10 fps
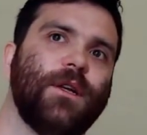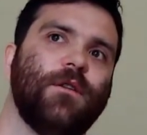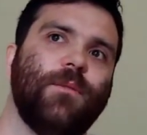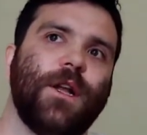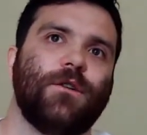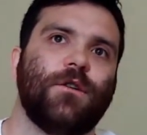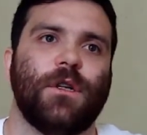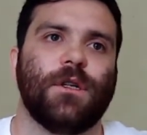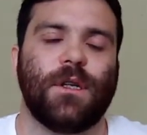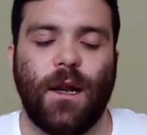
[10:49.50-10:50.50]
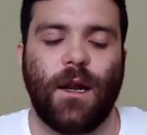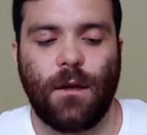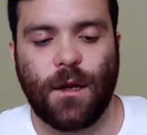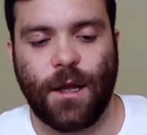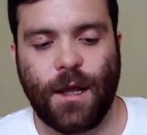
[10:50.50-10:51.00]
domain-driven
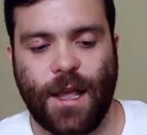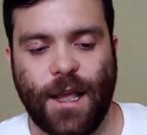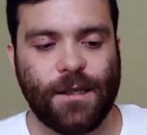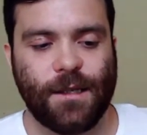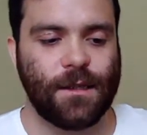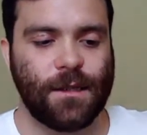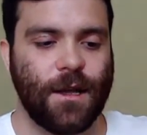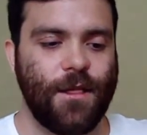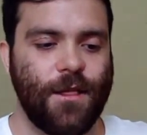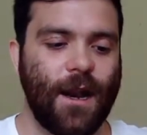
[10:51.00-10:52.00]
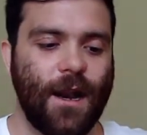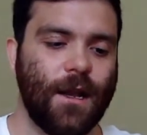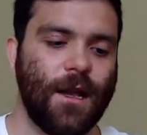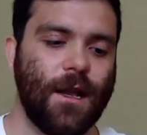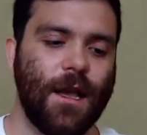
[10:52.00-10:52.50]
design is
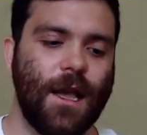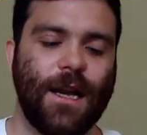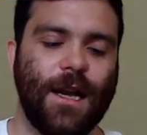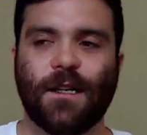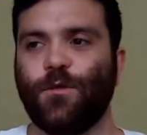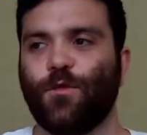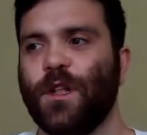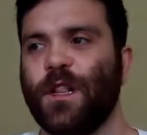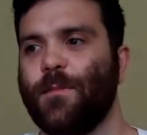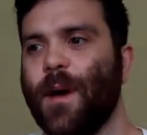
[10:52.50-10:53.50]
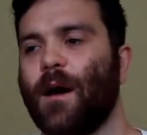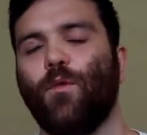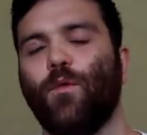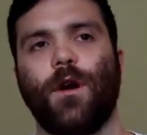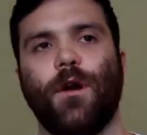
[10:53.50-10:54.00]
that it doesn't really
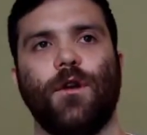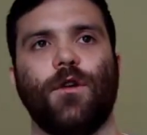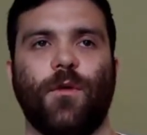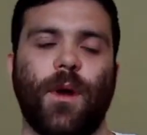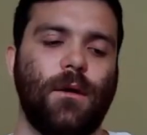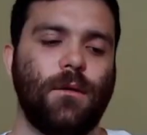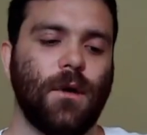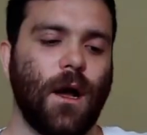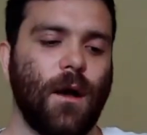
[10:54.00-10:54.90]
matter what you're doing.